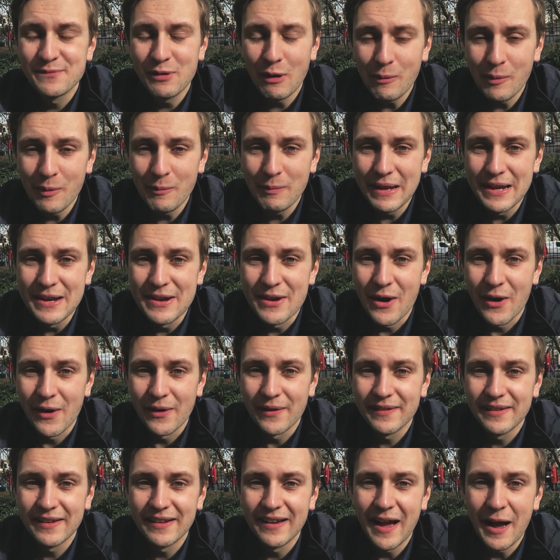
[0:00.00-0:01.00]
Probably
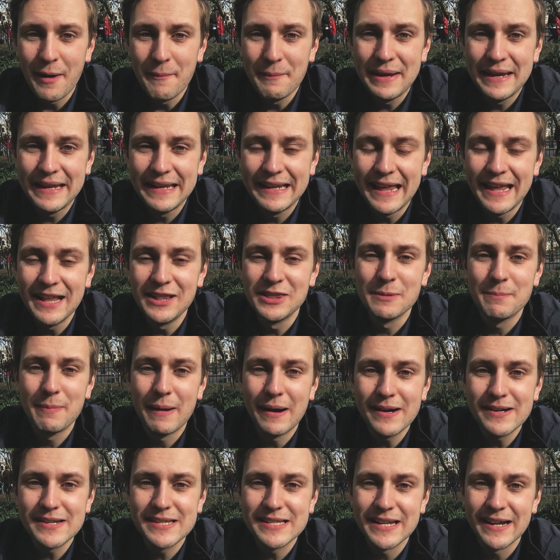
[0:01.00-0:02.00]
not. I mean, in the
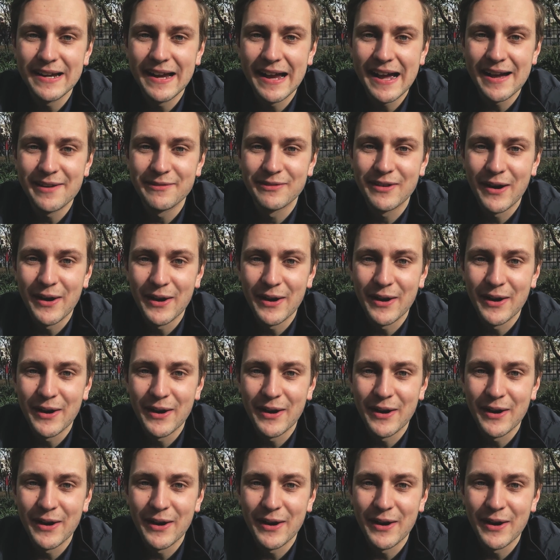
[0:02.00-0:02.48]
past I have